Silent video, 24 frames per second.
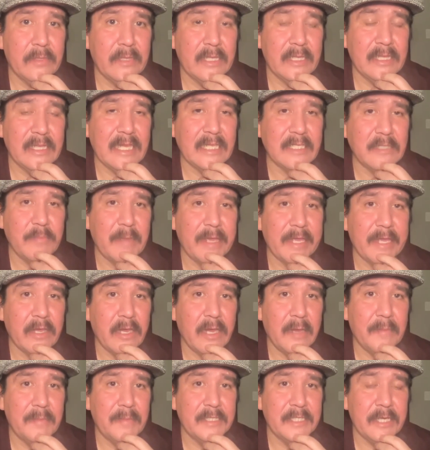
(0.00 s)
that's my
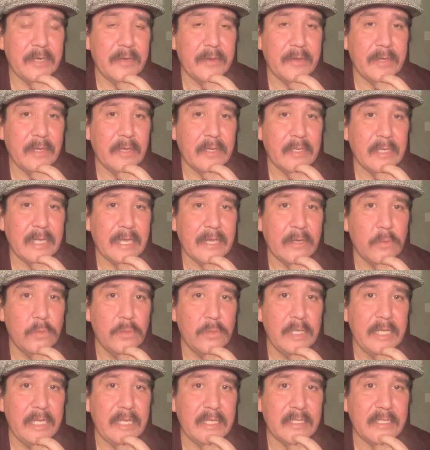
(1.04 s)
commentary on like
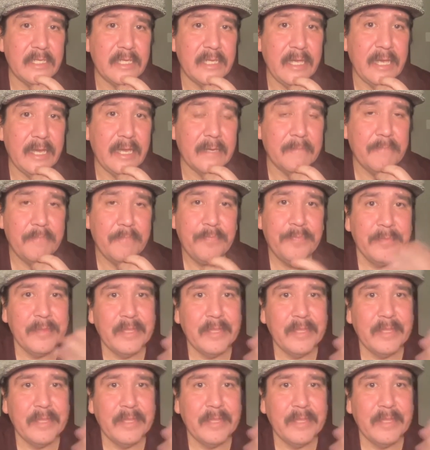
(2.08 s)
who needs to get